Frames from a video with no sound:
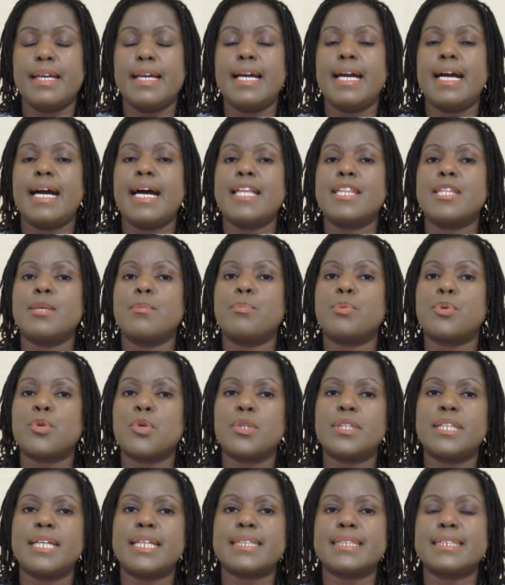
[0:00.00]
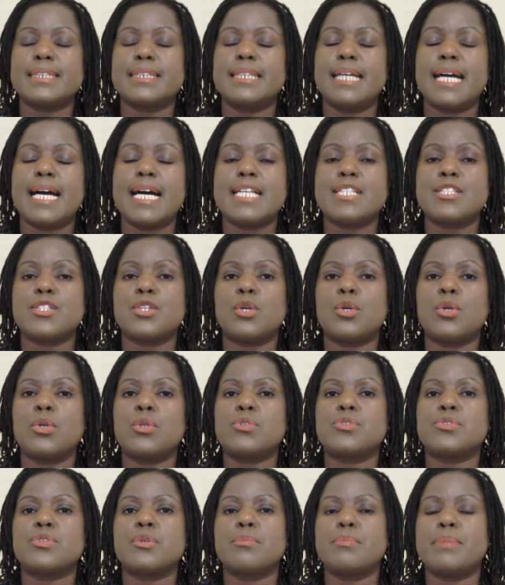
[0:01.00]
And the product has
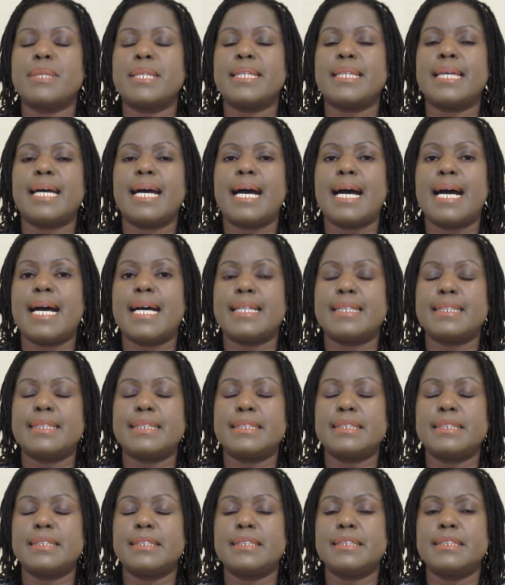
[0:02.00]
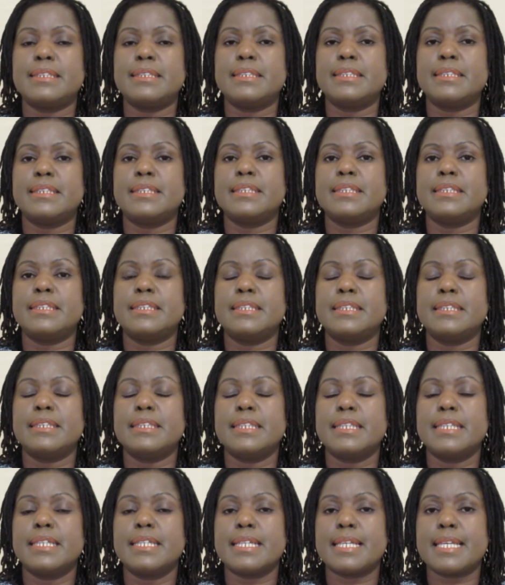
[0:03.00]
also been added
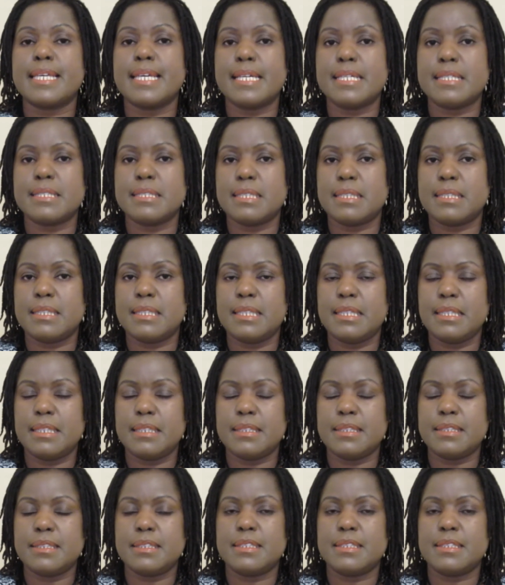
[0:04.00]
quercetin.